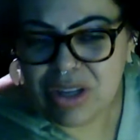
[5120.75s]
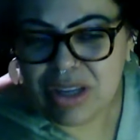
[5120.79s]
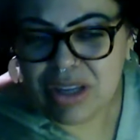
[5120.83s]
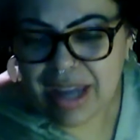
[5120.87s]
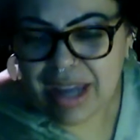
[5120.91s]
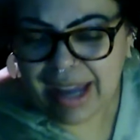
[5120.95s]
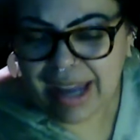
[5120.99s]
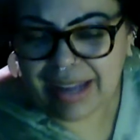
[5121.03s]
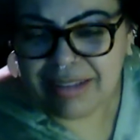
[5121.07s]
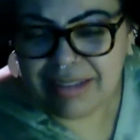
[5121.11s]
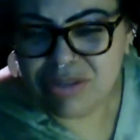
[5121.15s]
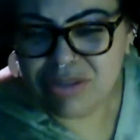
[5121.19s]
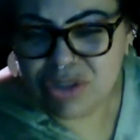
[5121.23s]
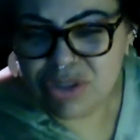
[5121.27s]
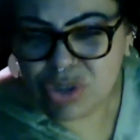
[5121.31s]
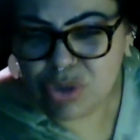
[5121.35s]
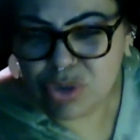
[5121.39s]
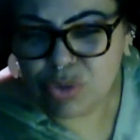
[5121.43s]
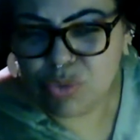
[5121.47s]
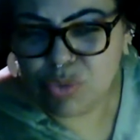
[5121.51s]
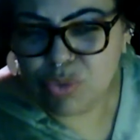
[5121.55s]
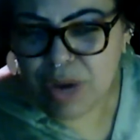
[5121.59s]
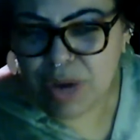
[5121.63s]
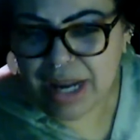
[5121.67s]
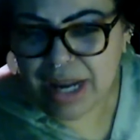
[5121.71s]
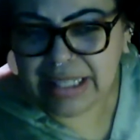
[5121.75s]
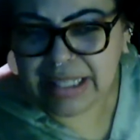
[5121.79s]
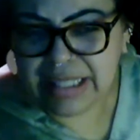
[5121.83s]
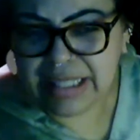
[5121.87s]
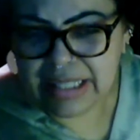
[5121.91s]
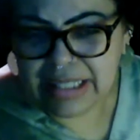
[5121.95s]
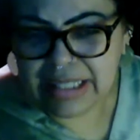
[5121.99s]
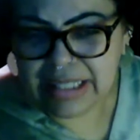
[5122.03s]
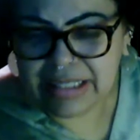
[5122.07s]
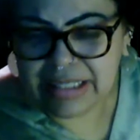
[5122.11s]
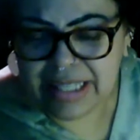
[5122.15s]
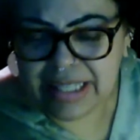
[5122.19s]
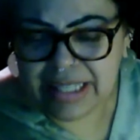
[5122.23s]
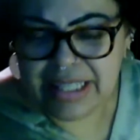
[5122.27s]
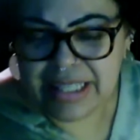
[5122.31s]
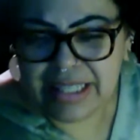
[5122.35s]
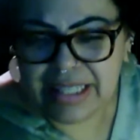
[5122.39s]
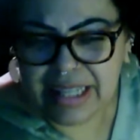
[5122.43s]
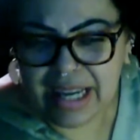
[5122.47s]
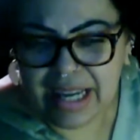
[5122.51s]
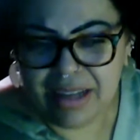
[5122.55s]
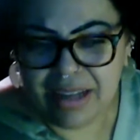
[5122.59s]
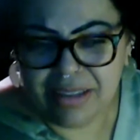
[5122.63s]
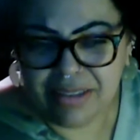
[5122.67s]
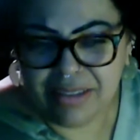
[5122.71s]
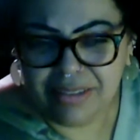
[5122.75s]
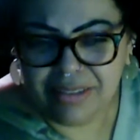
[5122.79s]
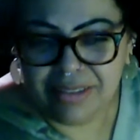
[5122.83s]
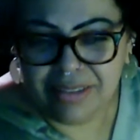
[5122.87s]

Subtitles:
and serenity, didn't you?